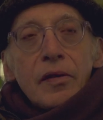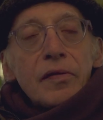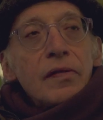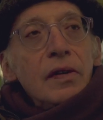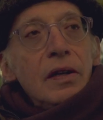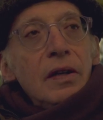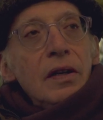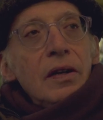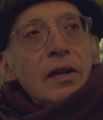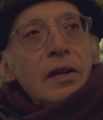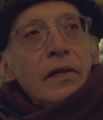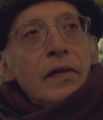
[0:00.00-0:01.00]
of
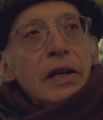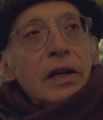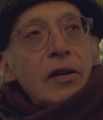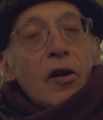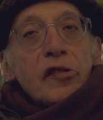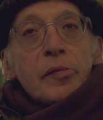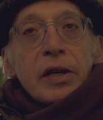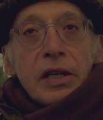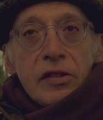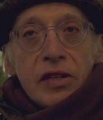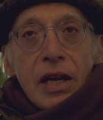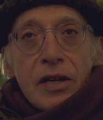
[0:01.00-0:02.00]
the cosmic
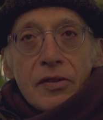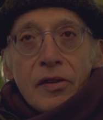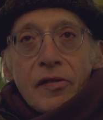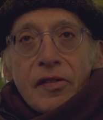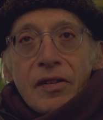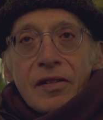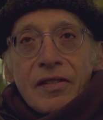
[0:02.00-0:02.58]
intelligence.